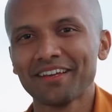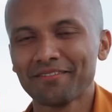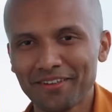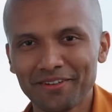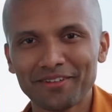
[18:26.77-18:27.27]

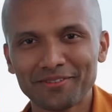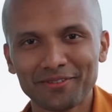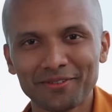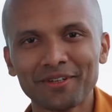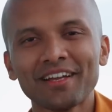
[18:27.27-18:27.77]
What do you have to
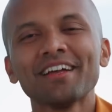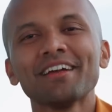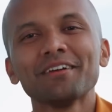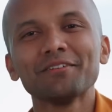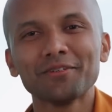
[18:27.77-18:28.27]
do?
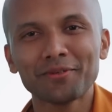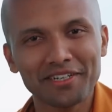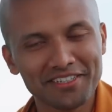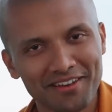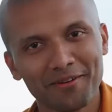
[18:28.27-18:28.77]
Do
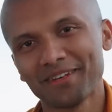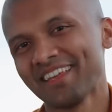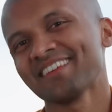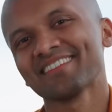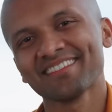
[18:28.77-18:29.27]
it slowly,